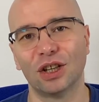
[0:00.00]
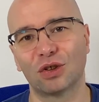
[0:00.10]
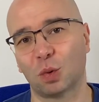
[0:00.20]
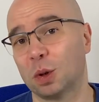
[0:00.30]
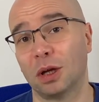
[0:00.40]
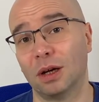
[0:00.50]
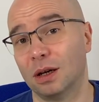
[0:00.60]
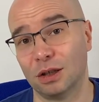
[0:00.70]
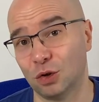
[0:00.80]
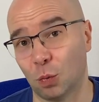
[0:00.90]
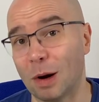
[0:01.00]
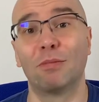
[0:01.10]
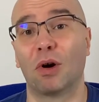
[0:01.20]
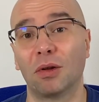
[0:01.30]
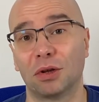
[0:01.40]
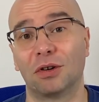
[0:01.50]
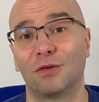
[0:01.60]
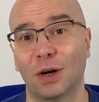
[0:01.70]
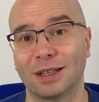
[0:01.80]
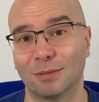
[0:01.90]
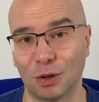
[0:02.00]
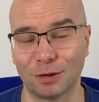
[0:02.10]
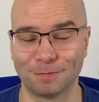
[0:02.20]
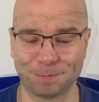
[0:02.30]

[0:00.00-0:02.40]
through your web browser, for example.